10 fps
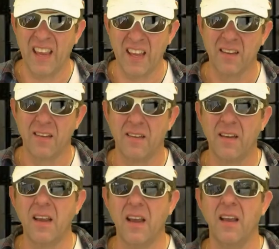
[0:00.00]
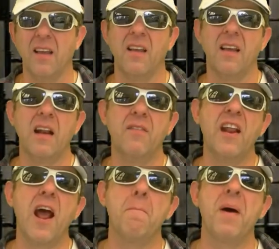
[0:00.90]
thing. Yeah. And if
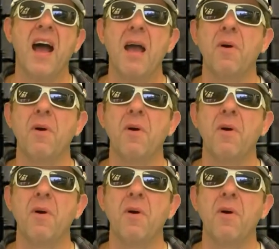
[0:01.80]
you don't pay